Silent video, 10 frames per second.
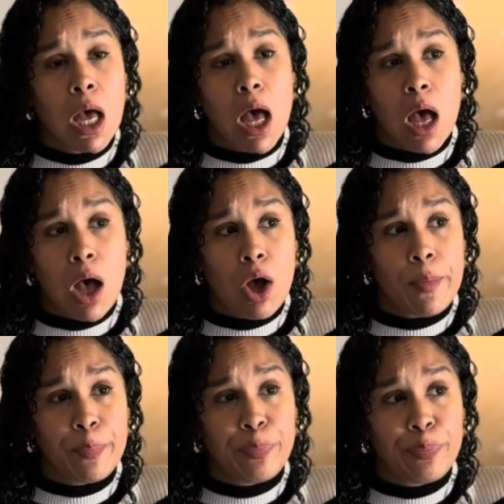
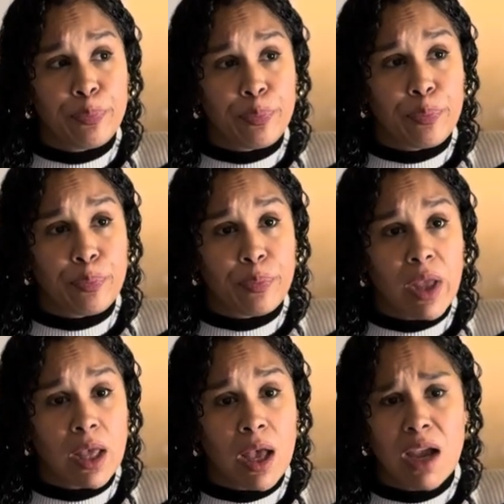
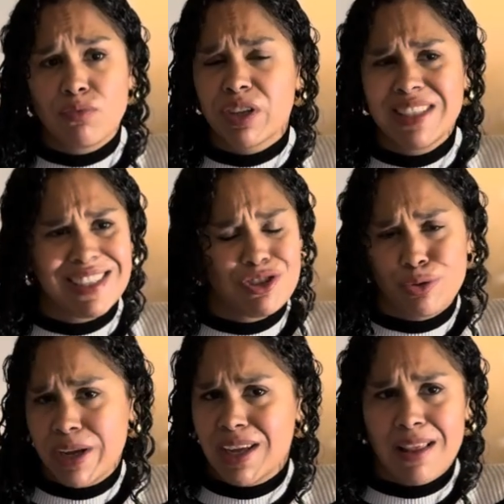I really didn't
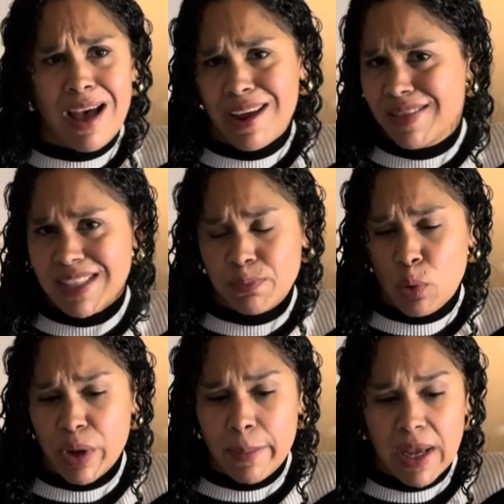drink a lot at this
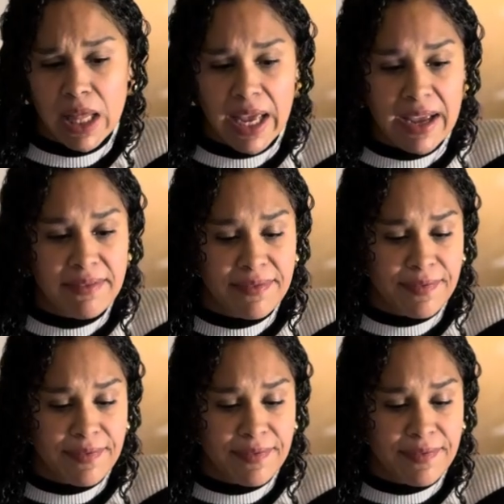point in my life.